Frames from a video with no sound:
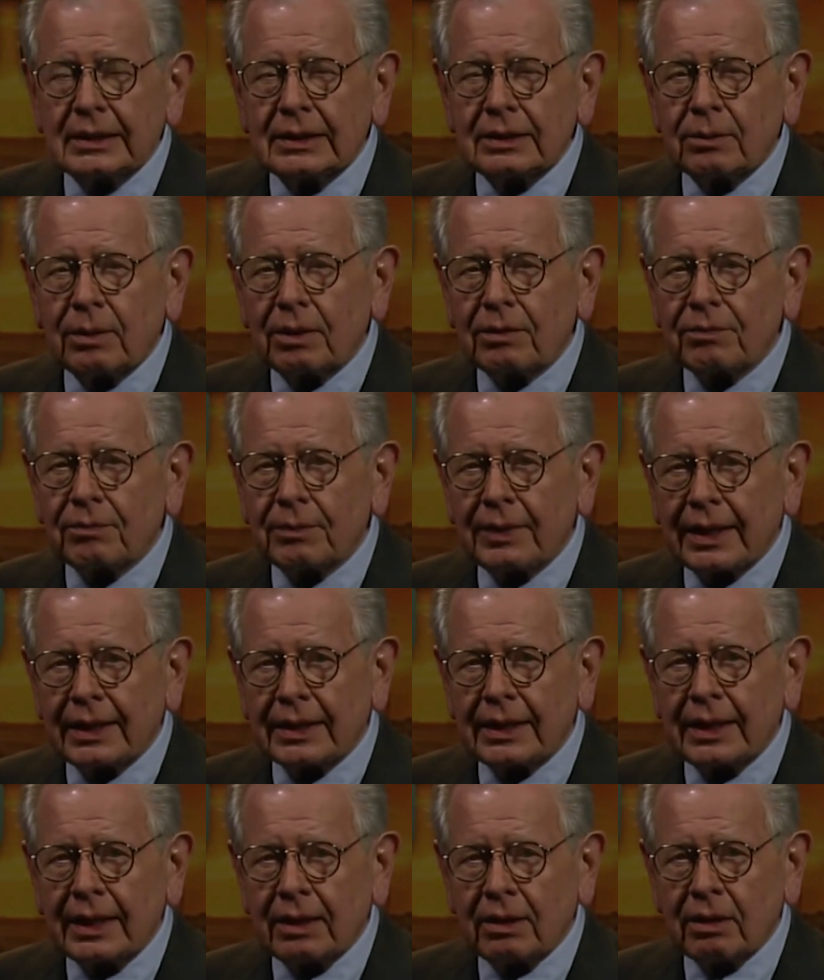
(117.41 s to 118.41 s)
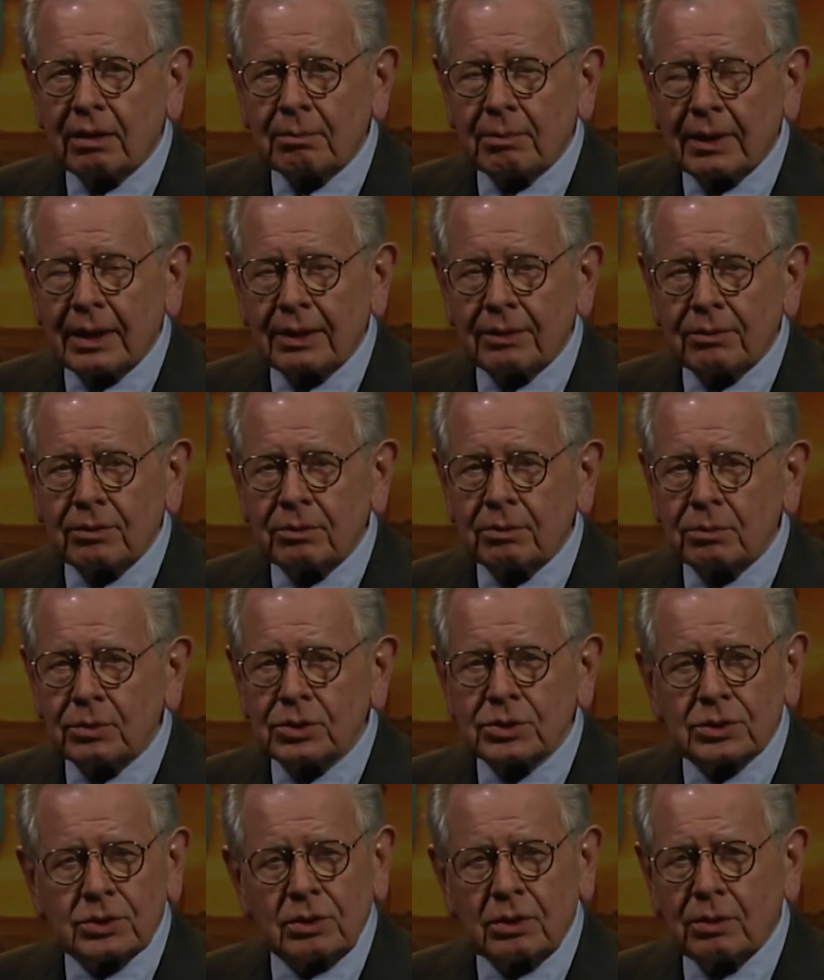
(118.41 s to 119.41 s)
Well, from that day on, my room
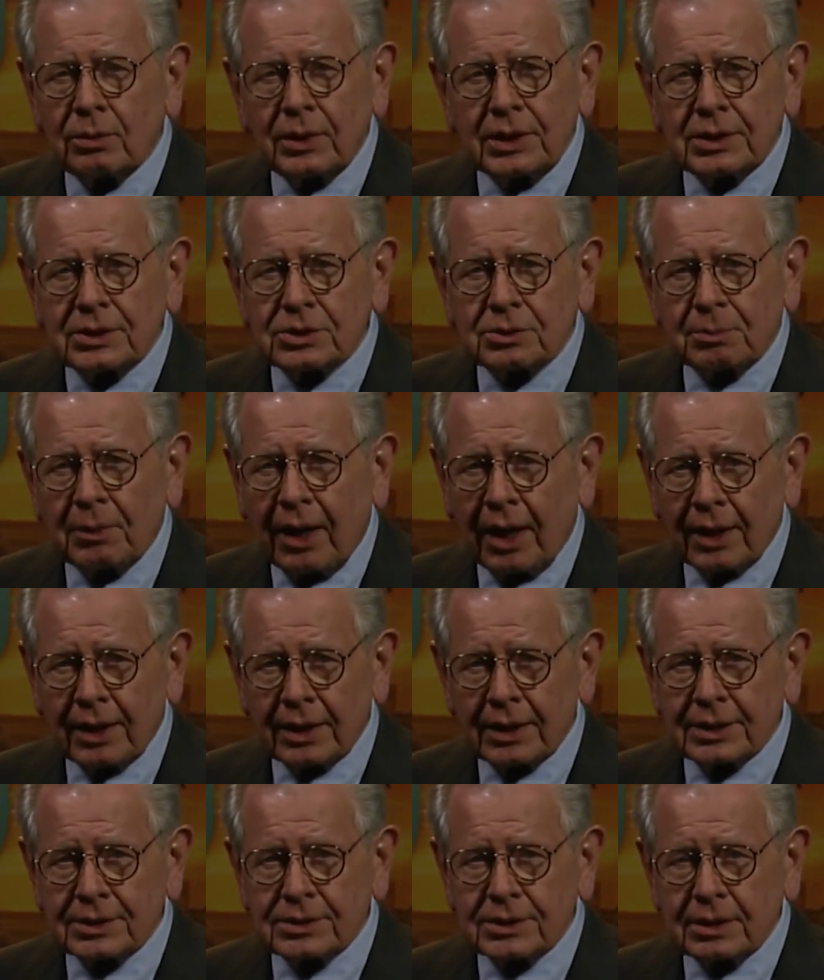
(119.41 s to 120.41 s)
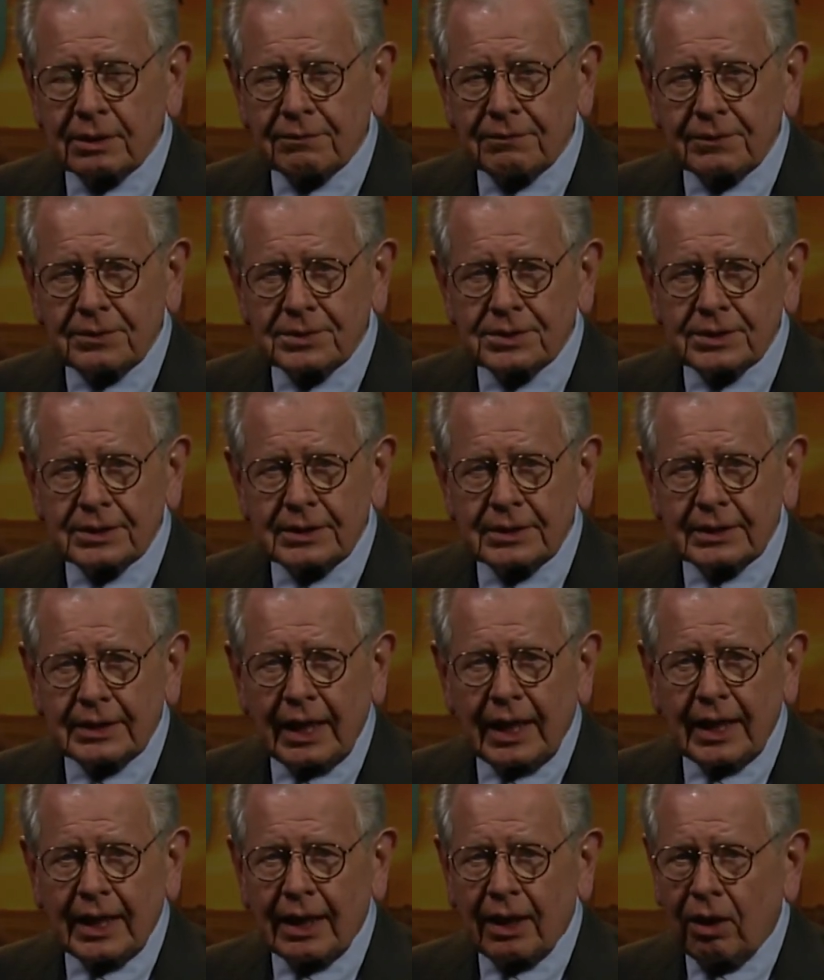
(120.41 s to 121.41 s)
was always spotless, and the first thing
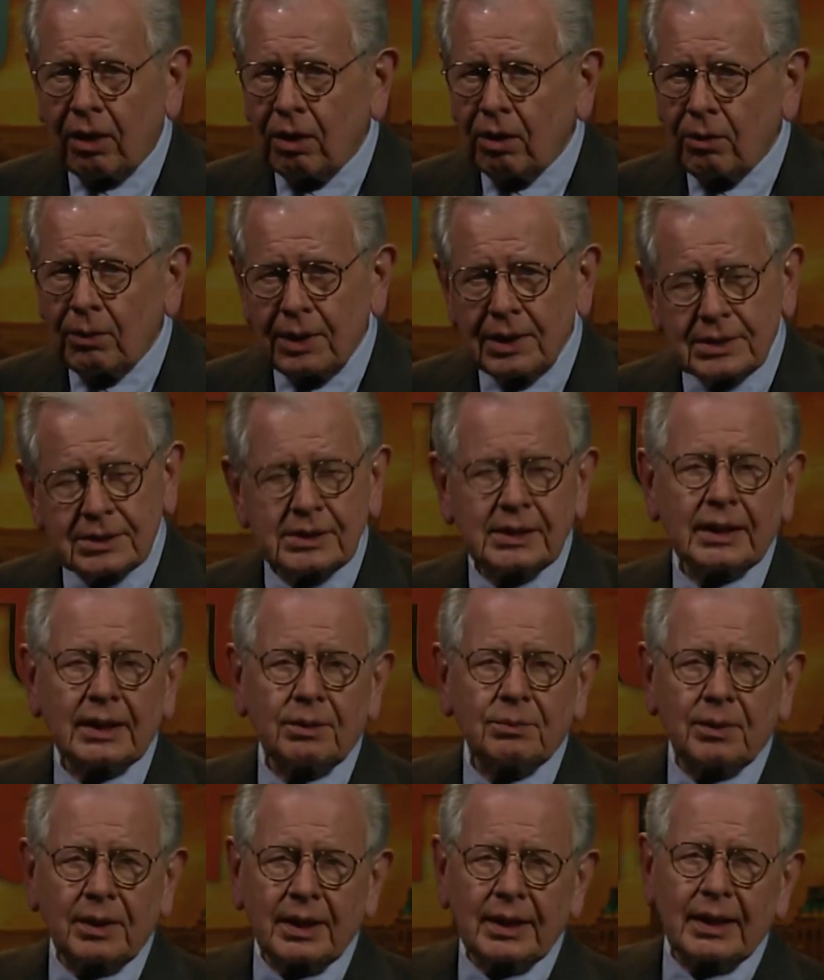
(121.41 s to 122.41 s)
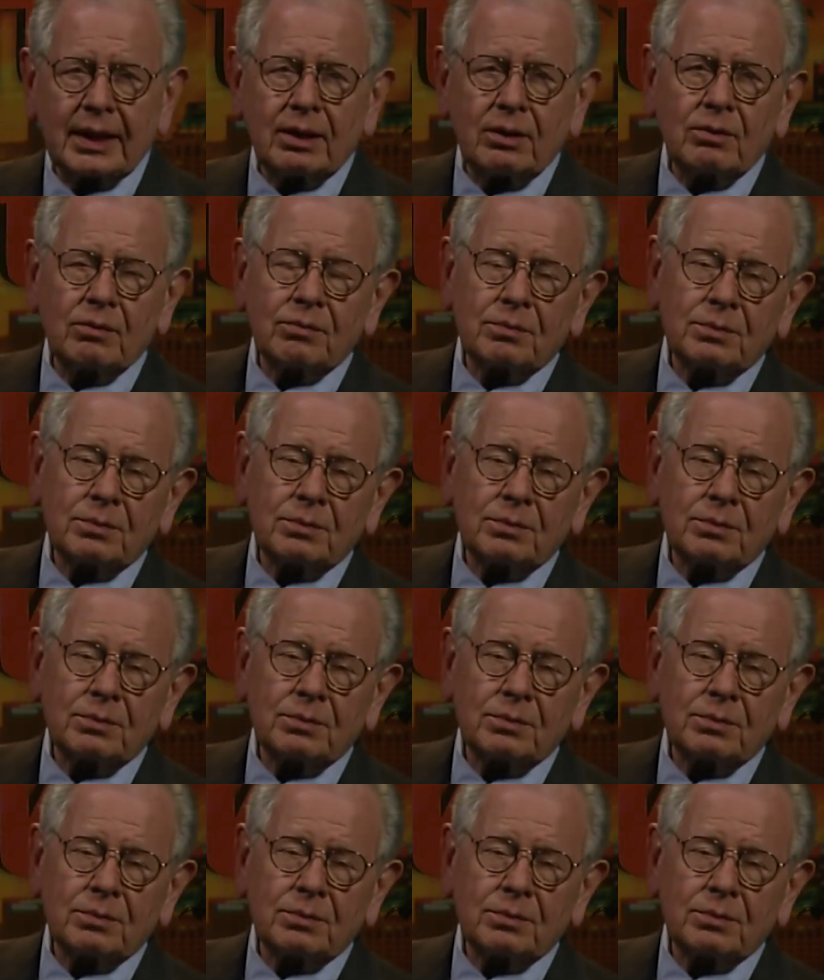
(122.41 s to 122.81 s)
I always did when I got home from